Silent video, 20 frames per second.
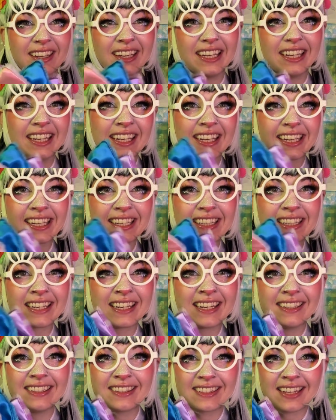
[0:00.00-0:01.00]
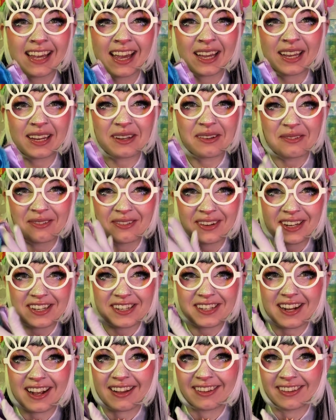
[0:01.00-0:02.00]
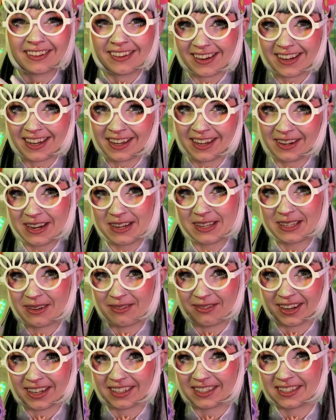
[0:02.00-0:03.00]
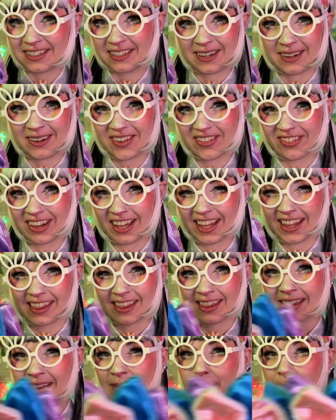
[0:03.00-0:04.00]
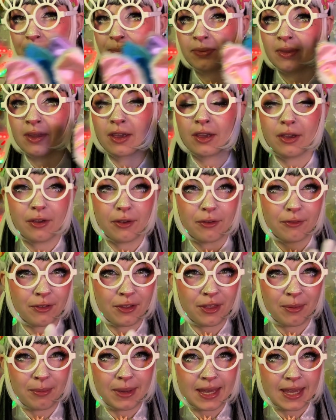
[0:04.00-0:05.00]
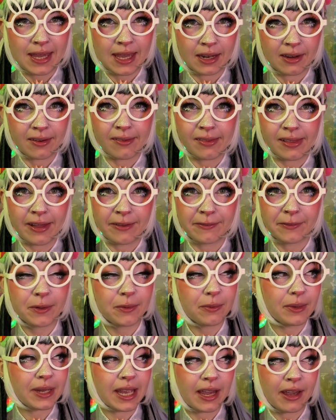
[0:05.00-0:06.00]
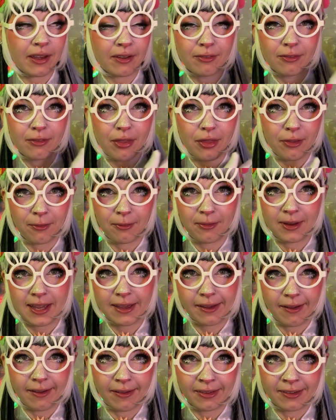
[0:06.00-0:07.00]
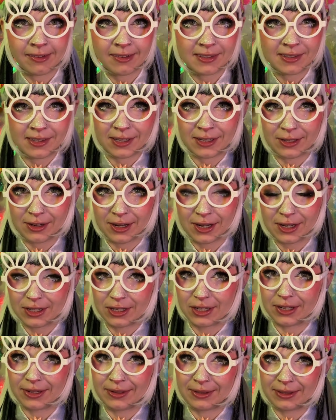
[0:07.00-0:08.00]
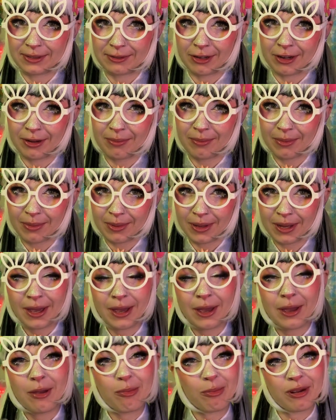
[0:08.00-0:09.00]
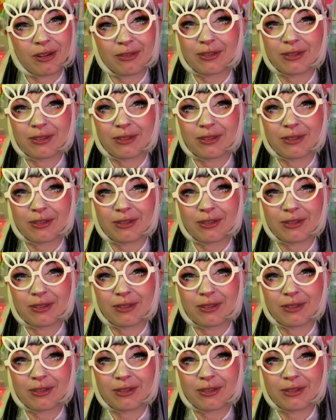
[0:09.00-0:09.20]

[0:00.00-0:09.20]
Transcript: You get to decide which color ears you want to start with. For the beginner level, we have 3 colors that you can choose from, but of